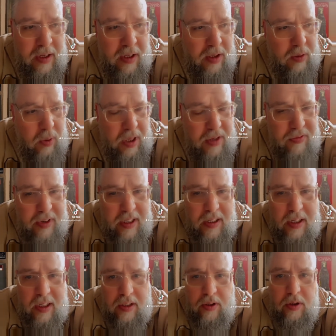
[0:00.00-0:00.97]
Quite
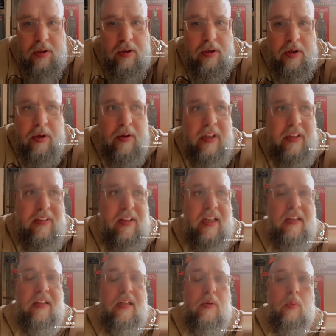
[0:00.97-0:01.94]
frankly, I don't know
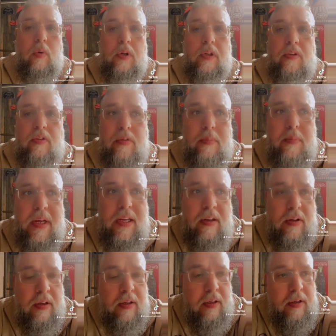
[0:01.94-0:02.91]
exactly what to make
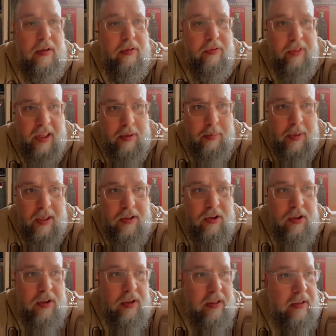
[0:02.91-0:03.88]
of that match.
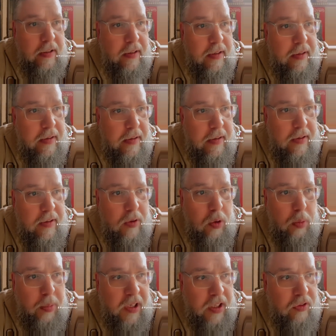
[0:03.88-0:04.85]
All
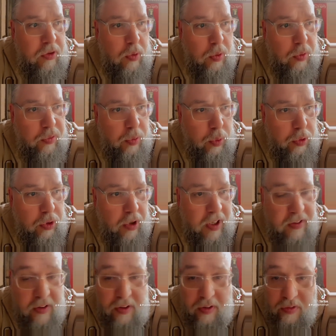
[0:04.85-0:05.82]
Blacks scored 4
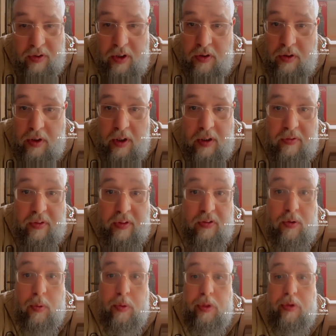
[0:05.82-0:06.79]
tries in the first half. They
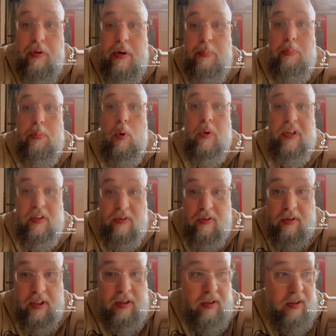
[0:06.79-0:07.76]
scored 3 points
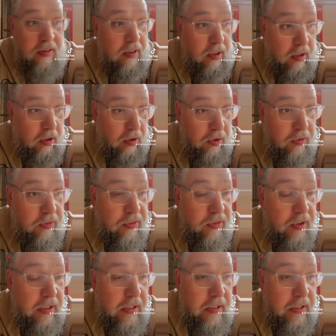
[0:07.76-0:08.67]
in the second half.